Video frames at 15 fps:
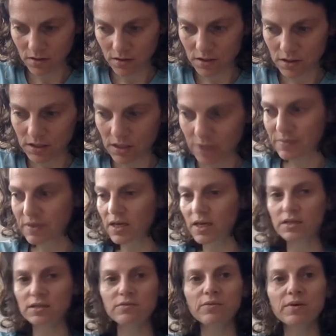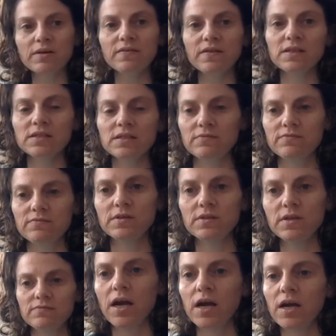something. So one of the things I've
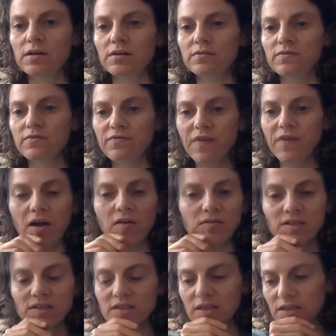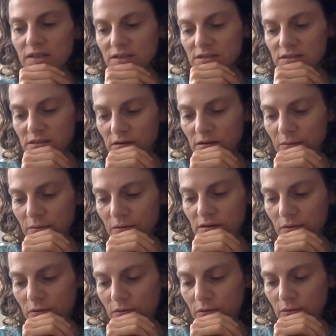uh, found is that there's a
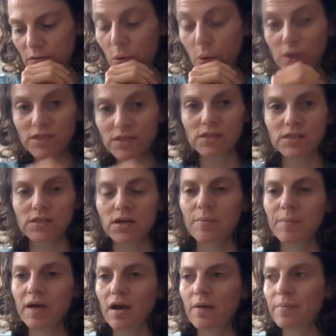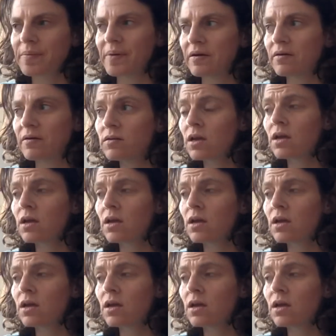course that's coming up about